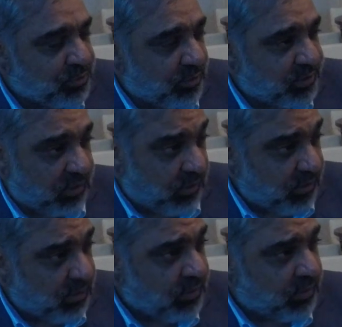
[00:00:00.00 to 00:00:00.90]
So it's
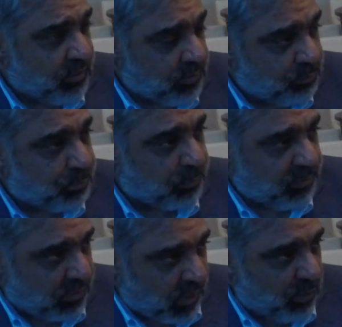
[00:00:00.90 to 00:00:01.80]
really
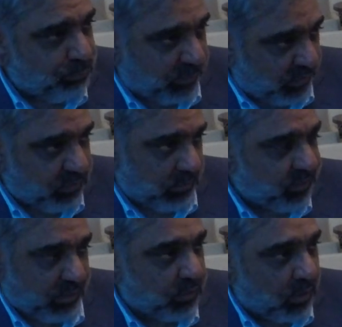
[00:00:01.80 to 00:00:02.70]
groundbreaking
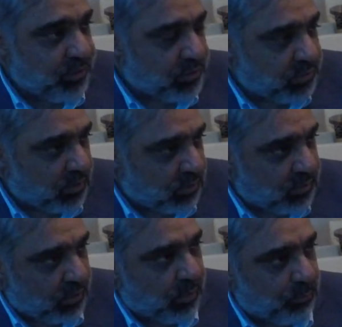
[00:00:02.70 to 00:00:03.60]
technologies that
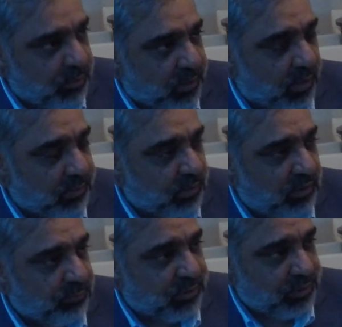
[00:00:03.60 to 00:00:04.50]
we're trying to
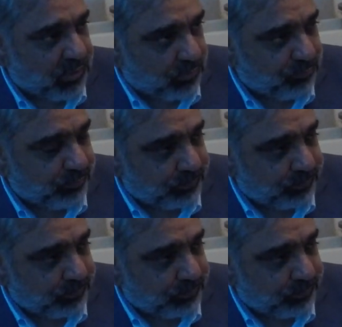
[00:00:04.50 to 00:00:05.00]
leverage here.